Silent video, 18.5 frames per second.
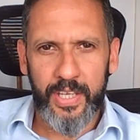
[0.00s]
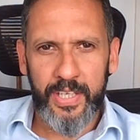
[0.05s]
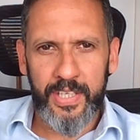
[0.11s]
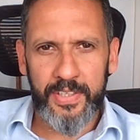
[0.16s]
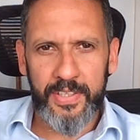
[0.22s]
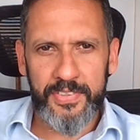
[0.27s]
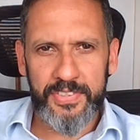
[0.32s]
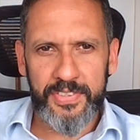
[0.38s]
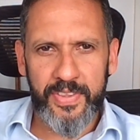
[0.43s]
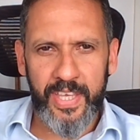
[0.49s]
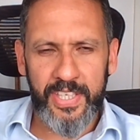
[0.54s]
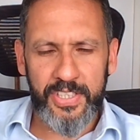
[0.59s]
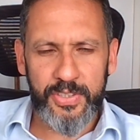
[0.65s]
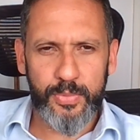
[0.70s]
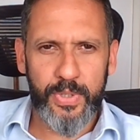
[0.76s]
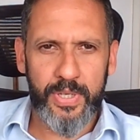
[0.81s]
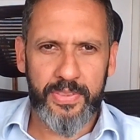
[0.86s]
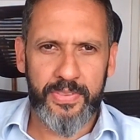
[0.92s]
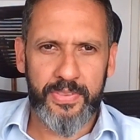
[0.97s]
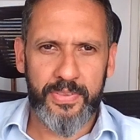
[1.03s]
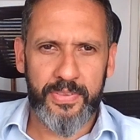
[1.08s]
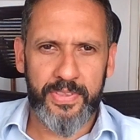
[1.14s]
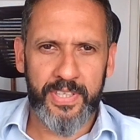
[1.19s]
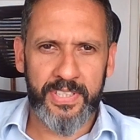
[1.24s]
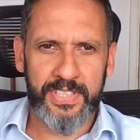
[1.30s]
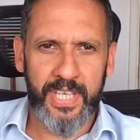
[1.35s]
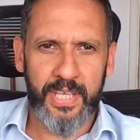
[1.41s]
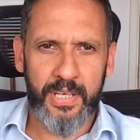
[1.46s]
that's where
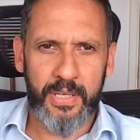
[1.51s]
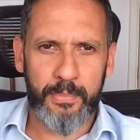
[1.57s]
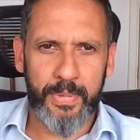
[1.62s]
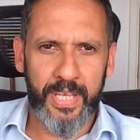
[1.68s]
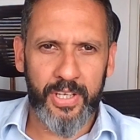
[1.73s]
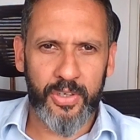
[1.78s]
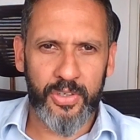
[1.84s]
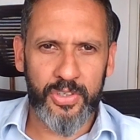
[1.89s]
things get a bit